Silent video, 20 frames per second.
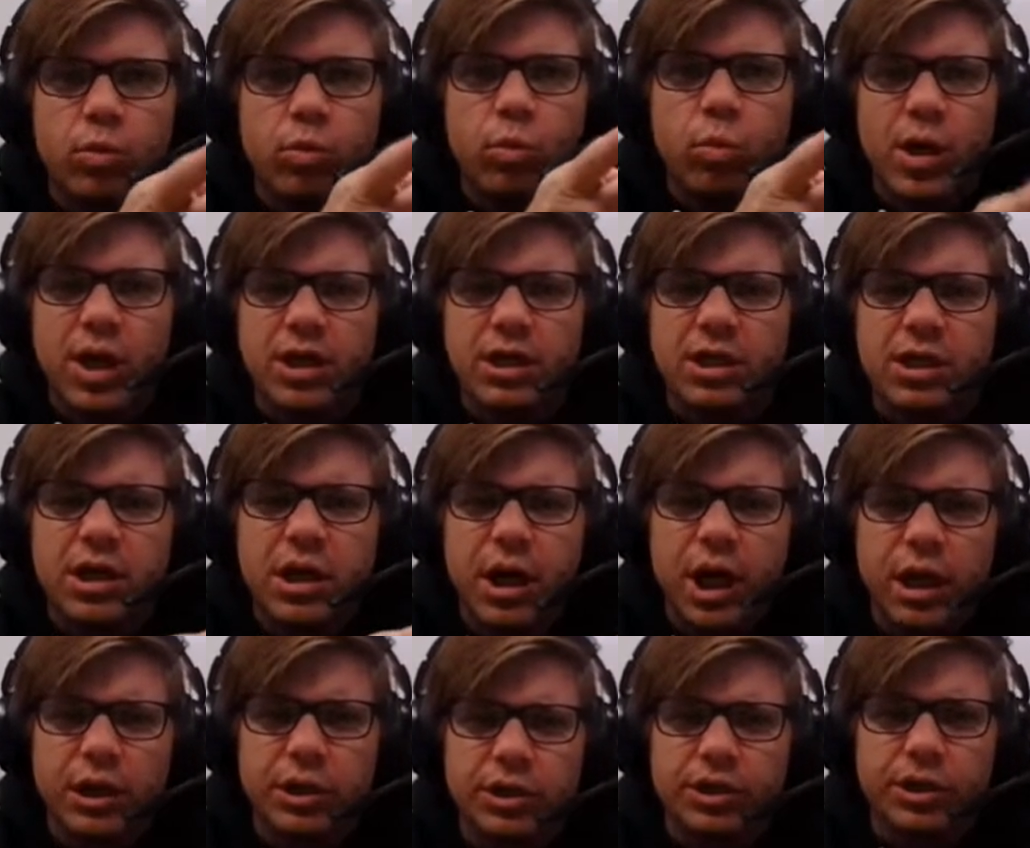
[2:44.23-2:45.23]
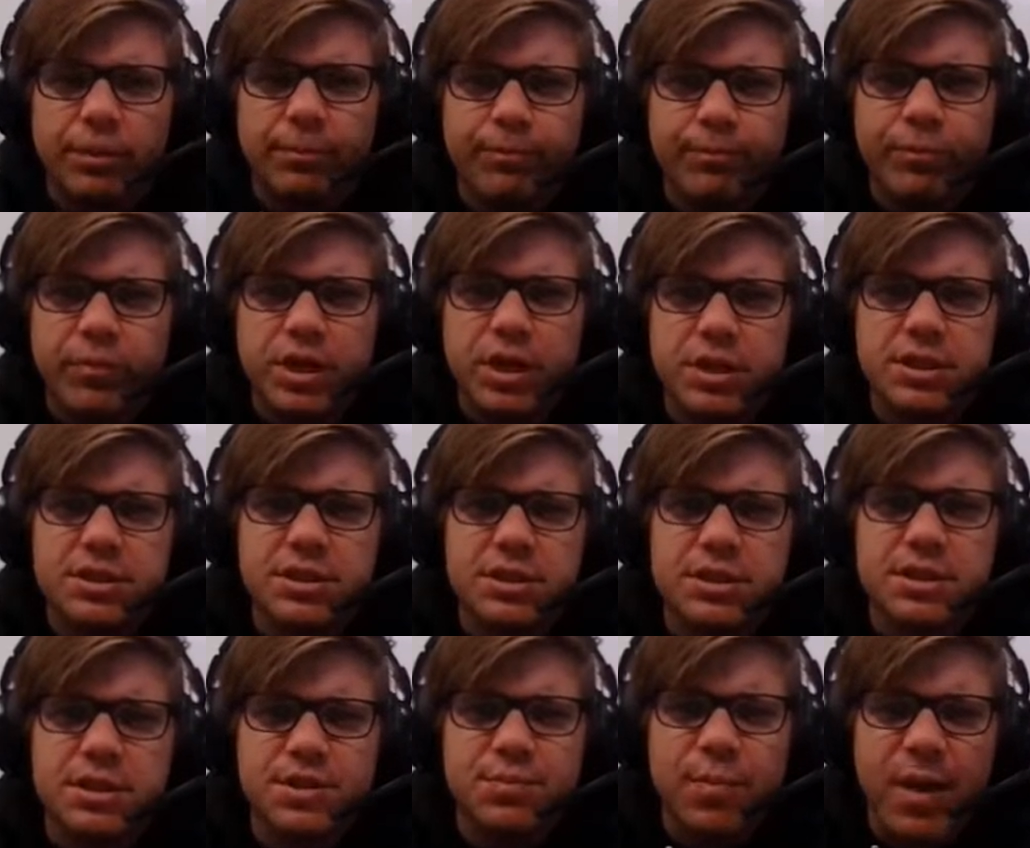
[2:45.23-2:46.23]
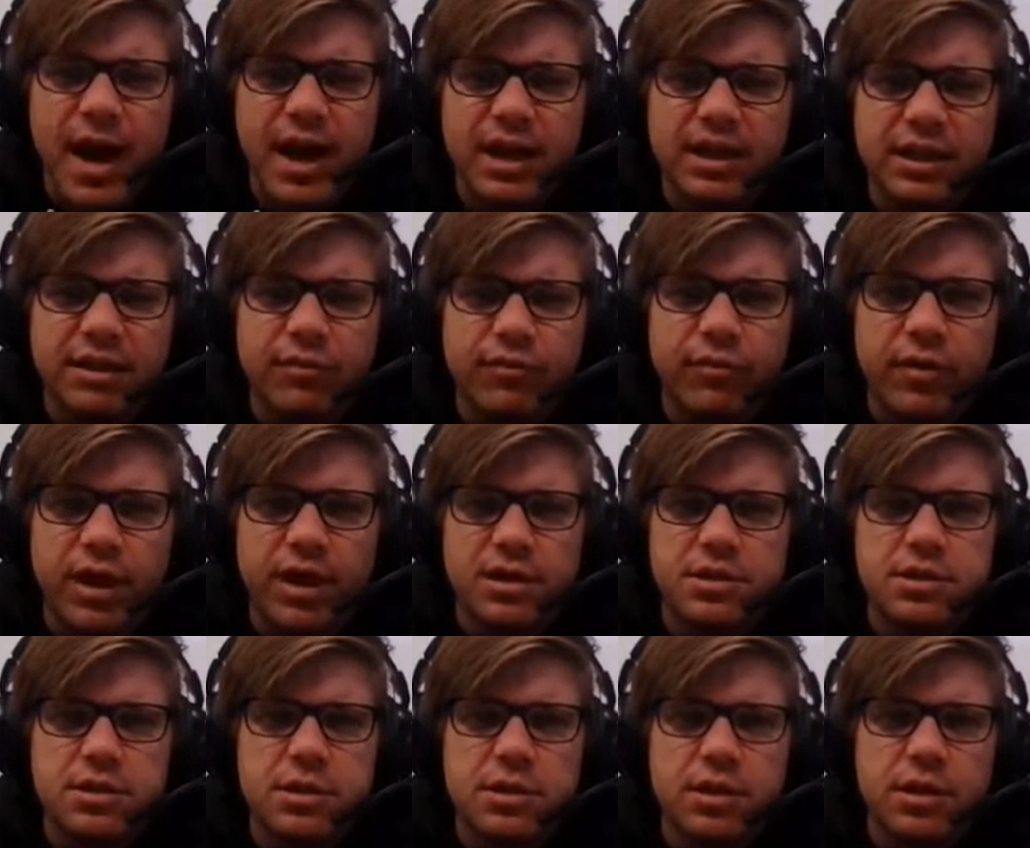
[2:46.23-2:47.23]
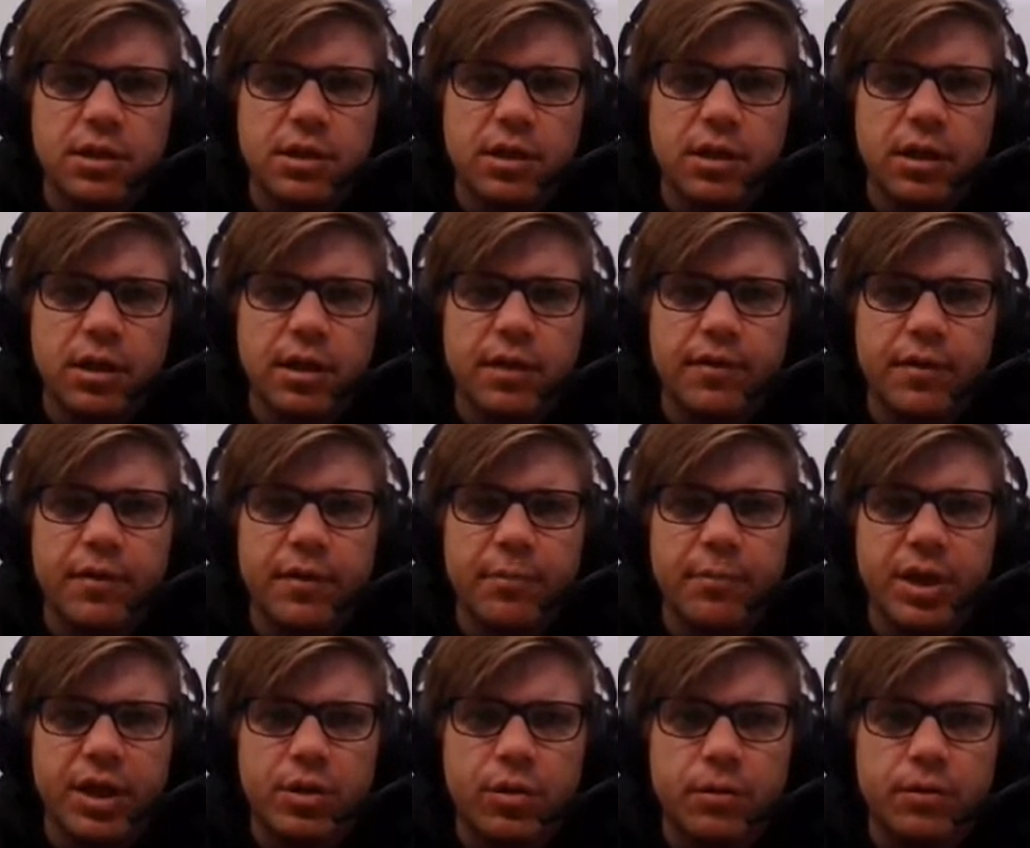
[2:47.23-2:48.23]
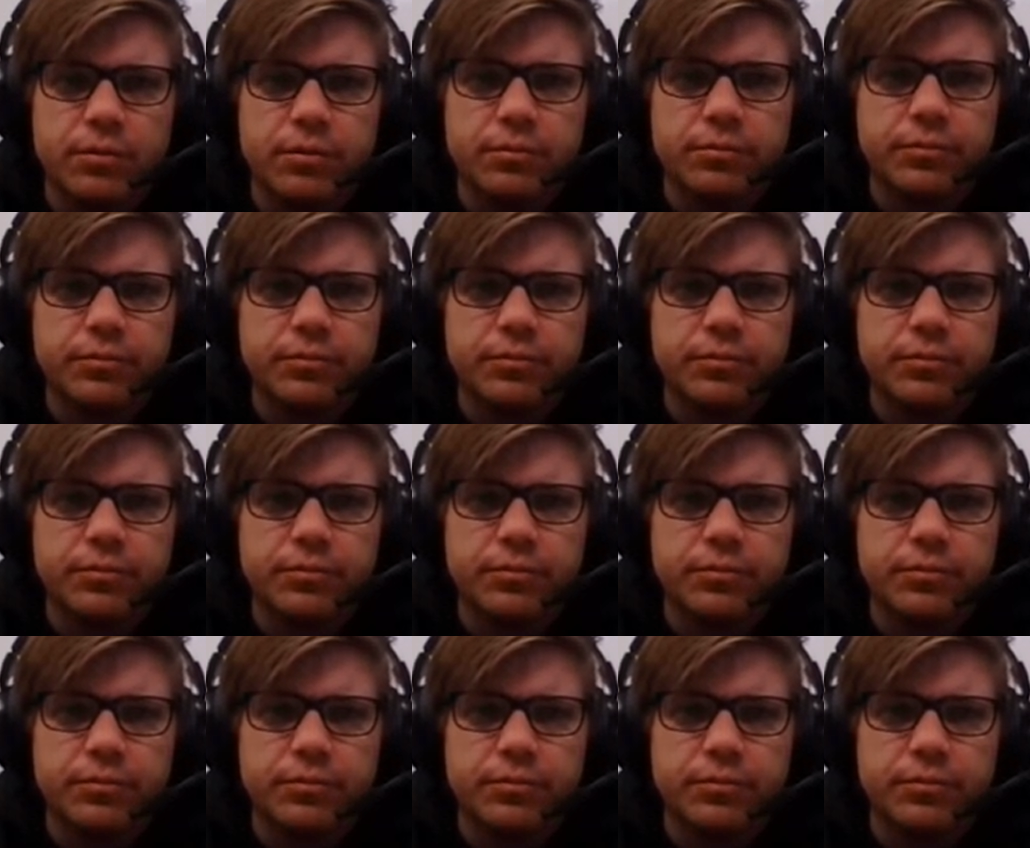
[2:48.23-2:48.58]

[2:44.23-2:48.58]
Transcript: What color is the smiley face in the middle?